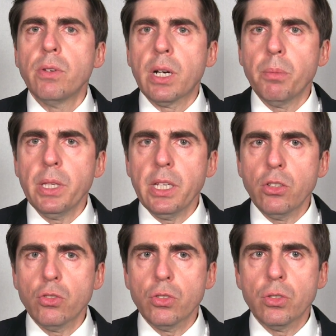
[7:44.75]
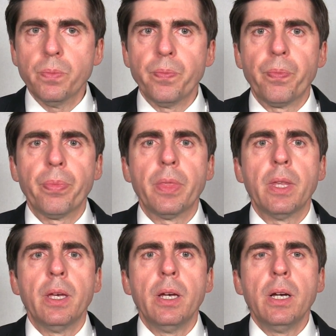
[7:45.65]
recommendations.
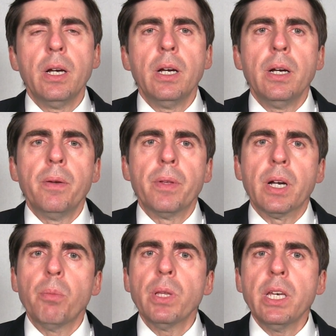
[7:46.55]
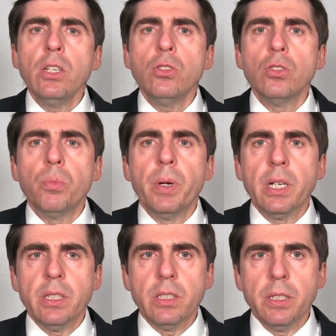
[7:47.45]
Complications of
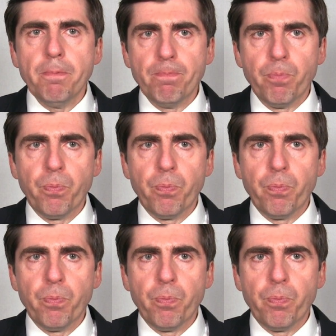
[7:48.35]
pregnancy.